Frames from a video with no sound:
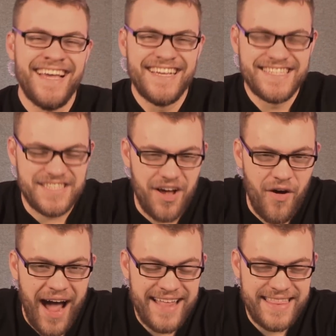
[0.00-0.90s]

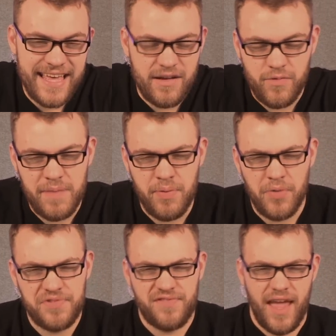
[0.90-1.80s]
So I think we
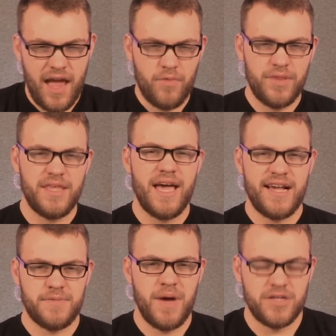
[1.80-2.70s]
both stand with the
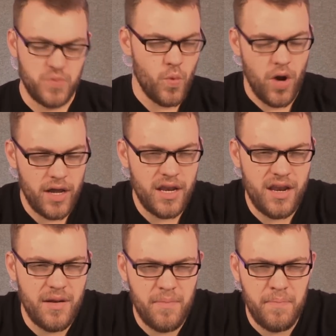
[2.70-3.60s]
Xbox
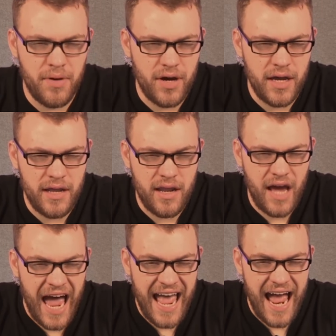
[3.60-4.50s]
One, but
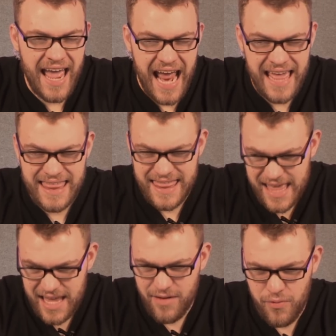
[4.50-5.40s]
I
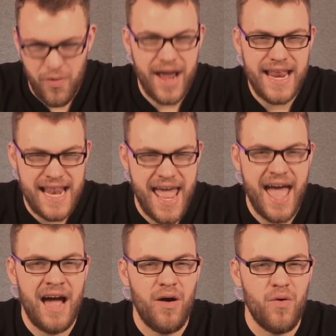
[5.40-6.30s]
think right
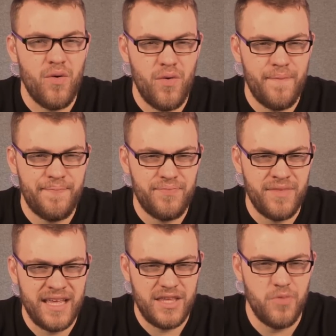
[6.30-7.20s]
now,
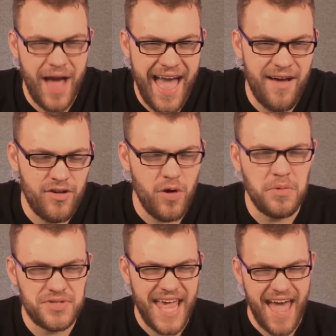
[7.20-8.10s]
like you
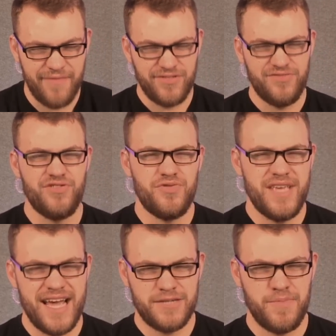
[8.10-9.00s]
almost have to do
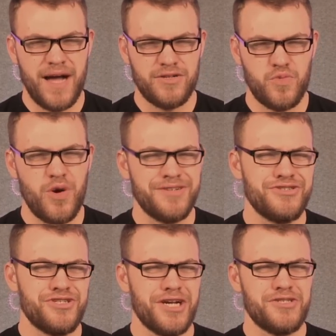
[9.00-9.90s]
the Xbox
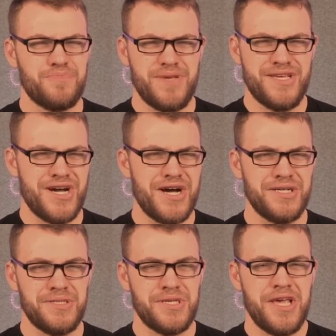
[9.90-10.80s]
One just
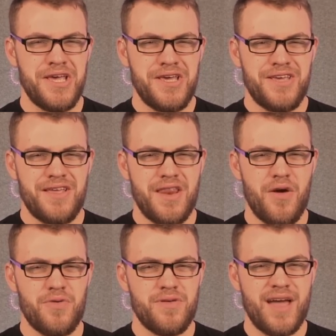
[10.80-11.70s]
because,
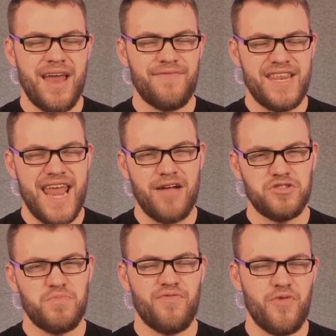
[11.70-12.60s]
you kind of
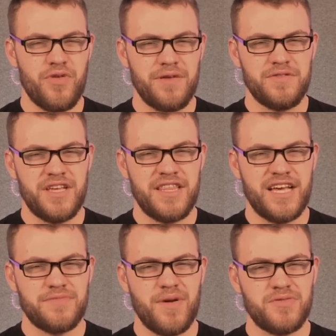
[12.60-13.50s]
announced before that it was on the
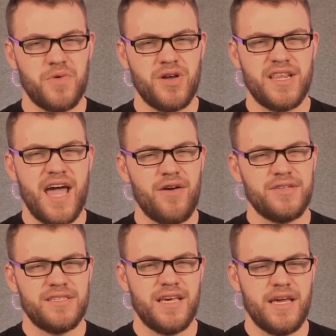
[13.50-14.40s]
Xbox One, and now
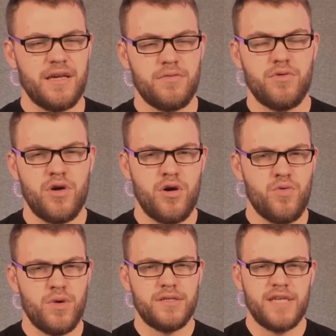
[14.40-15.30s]
it's like, oh,
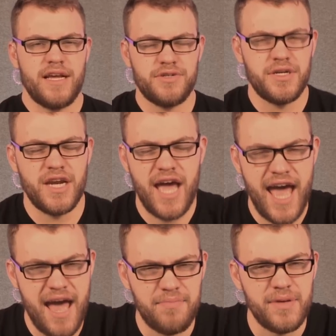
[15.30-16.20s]
what's actually going to
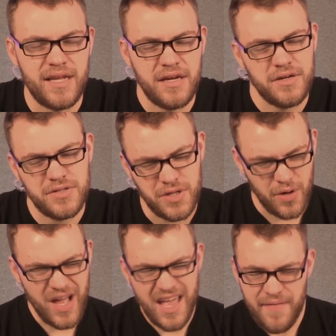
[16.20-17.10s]
happen here?
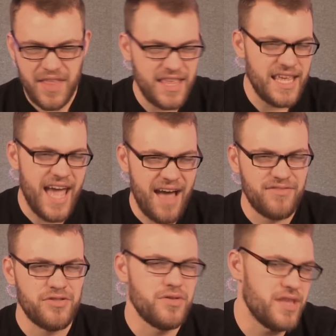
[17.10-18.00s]
So I think you have
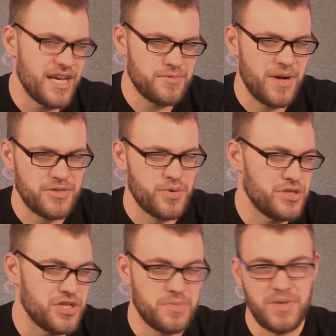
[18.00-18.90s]
to do the Xbox One
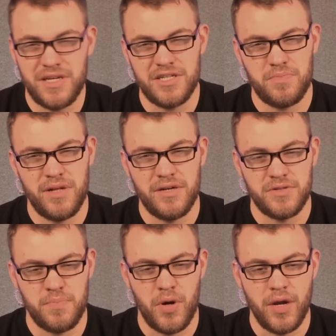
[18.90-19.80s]
just because players
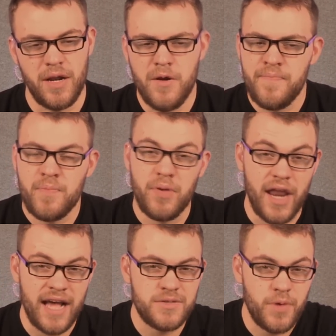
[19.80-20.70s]
bought it. But
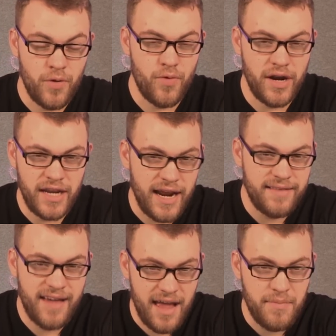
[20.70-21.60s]
as we are running out of
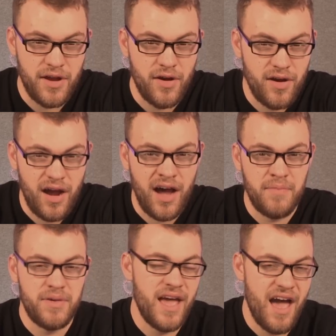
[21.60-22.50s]
time here, on
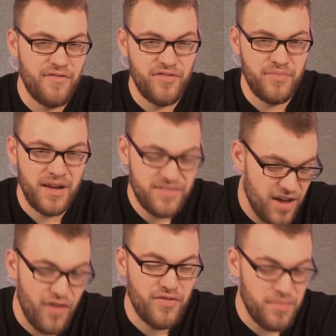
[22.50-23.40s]
behalf of
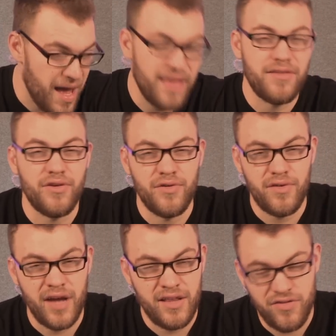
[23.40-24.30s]
myself and Matthew
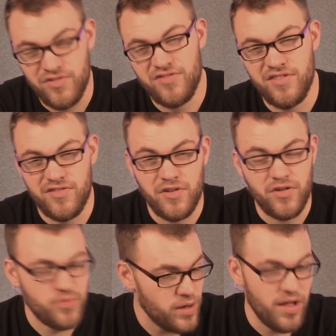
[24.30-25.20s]
and UGC
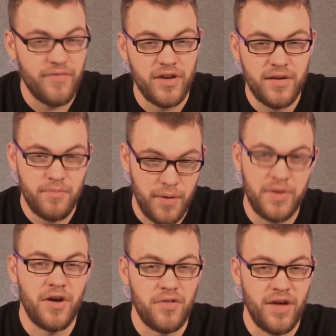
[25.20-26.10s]
Studios, we love you, but we
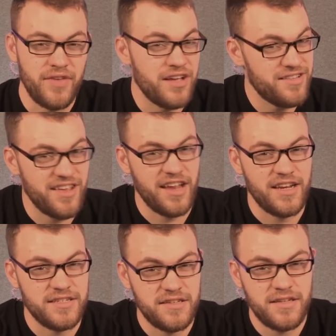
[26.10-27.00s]
don't love you. Take it easy.